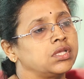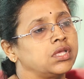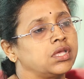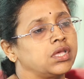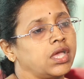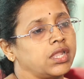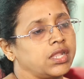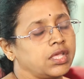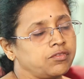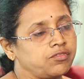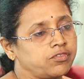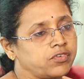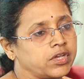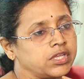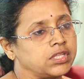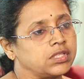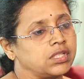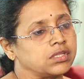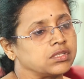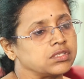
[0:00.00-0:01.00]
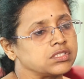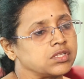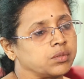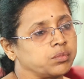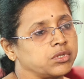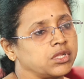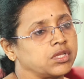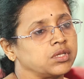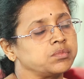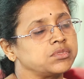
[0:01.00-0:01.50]
And I find that
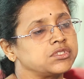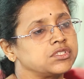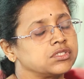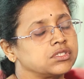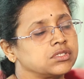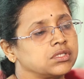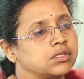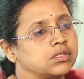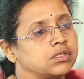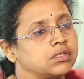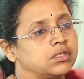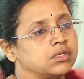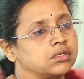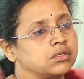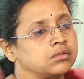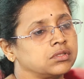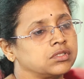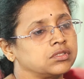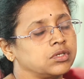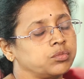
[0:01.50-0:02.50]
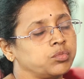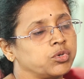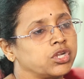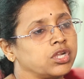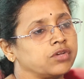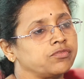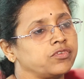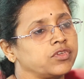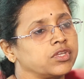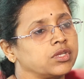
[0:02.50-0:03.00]
sometimes the
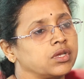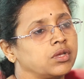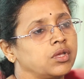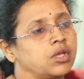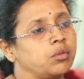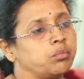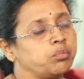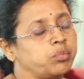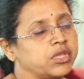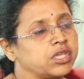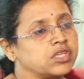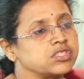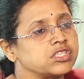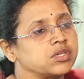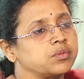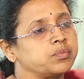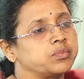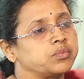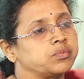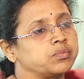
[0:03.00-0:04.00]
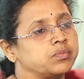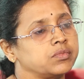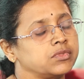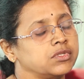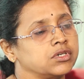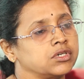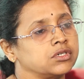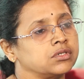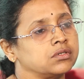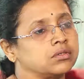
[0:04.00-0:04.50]
thermographic picks up the